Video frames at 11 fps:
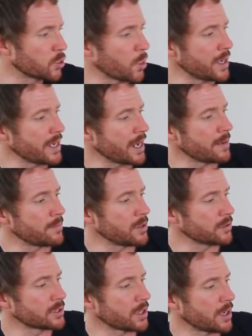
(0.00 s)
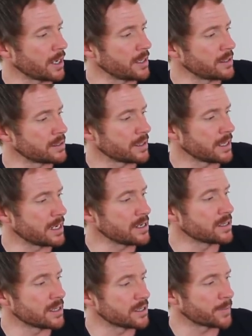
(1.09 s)
28 mil tires into
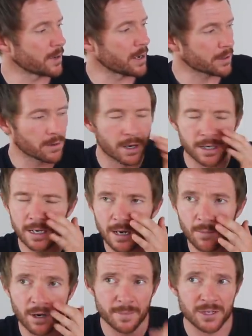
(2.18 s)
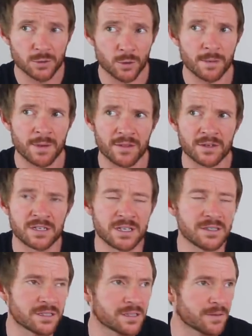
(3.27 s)
this bike right here. And we're gonna be talking about the
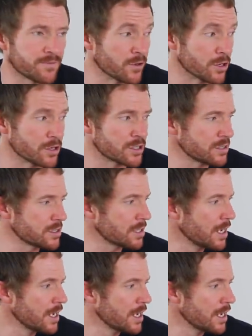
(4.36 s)
disc versions.